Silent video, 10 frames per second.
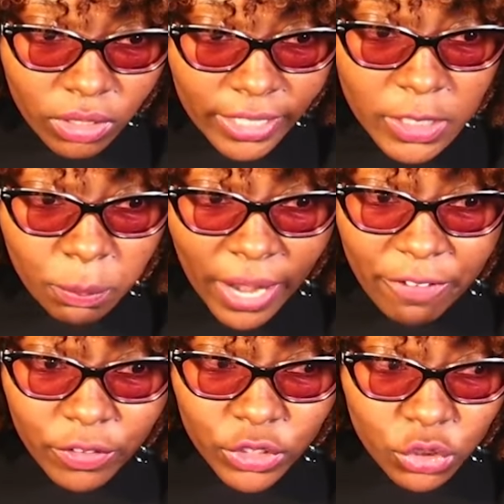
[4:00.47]
Let's pray
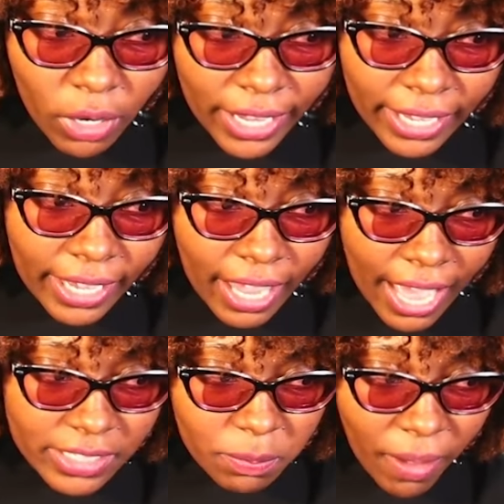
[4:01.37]
for Drake and
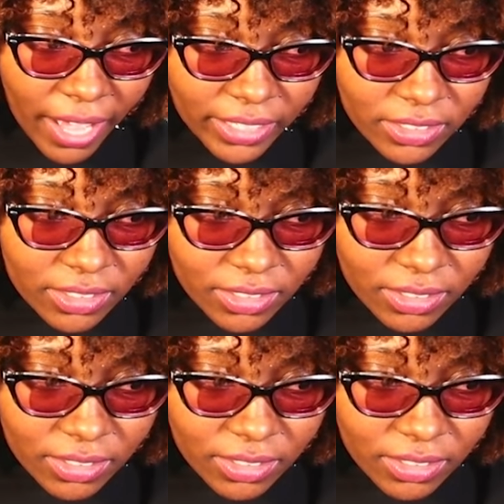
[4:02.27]
Ice Spice.